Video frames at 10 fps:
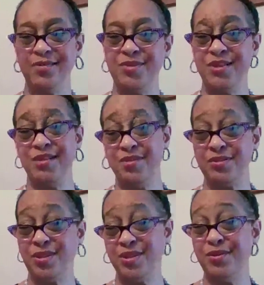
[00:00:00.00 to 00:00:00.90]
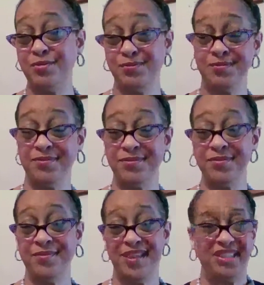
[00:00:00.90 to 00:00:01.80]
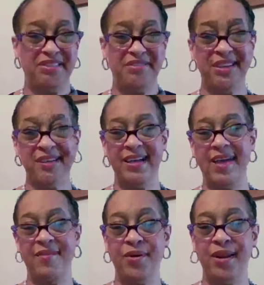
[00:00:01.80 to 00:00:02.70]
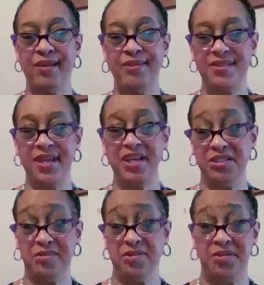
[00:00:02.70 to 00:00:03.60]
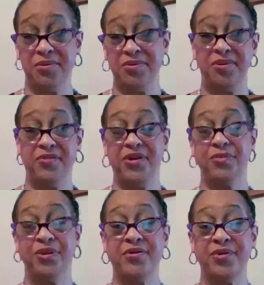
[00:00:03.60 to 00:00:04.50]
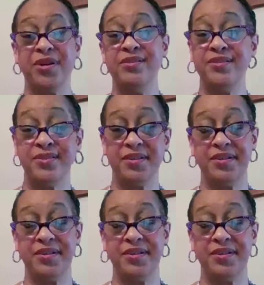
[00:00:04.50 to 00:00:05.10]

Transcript: some secrets with you? She really didn't have a whole lot to say. She was always on the phone with her friends.